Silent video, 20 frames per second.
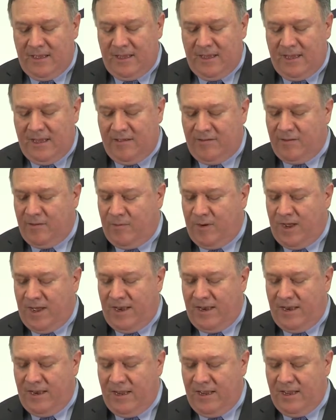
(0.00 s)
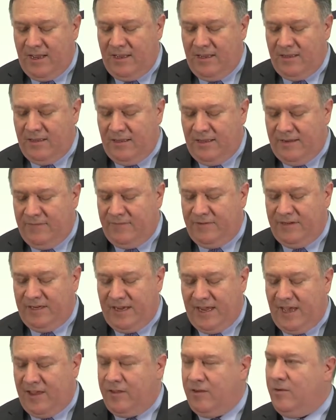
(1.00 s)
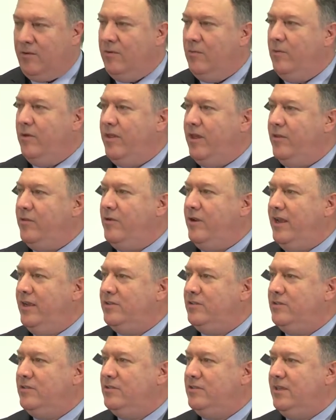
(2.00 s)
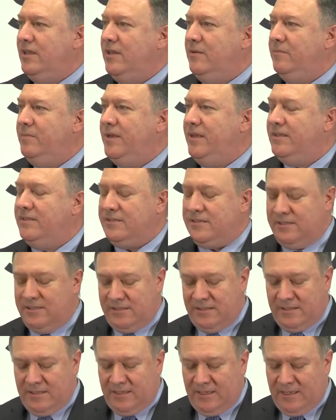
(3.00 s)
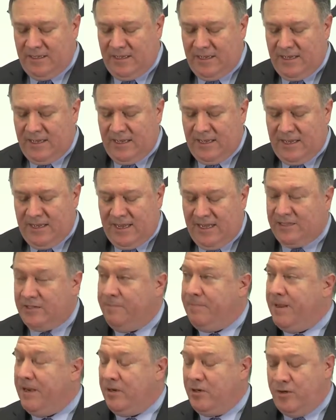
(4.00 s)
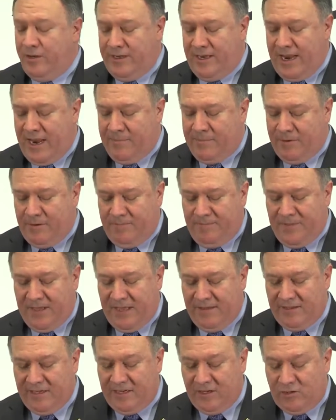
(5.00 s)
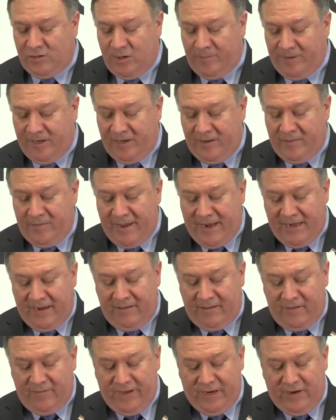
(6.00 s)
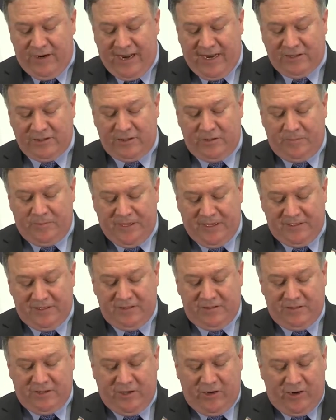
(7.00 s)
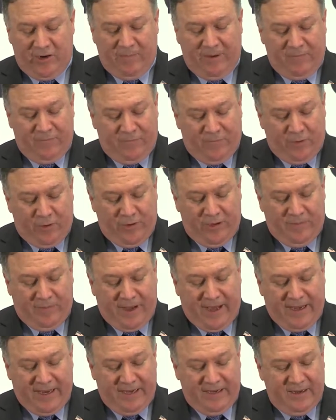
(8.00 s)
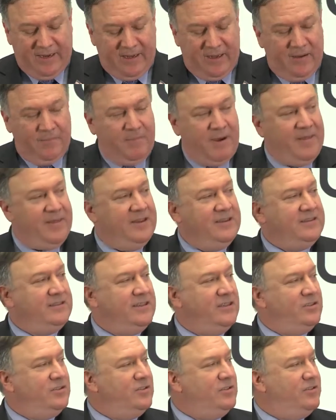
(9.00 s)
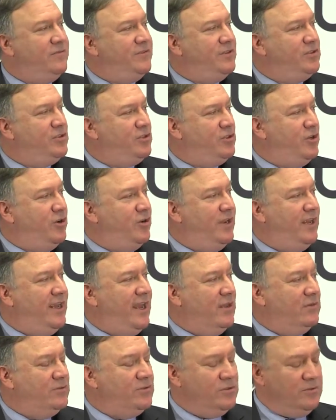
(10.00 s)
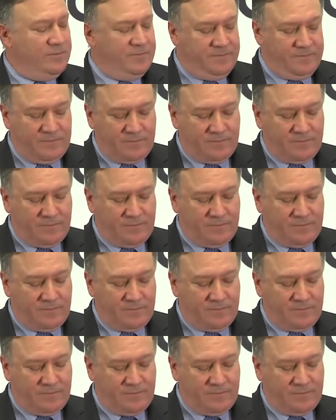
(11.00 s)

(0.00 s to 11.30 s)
Has Iran lived together with other nations in peace? Has it been a good neighbor? Has it contributed to the maintenance of international peace and security by fully abiding by the decisions of the Security Council?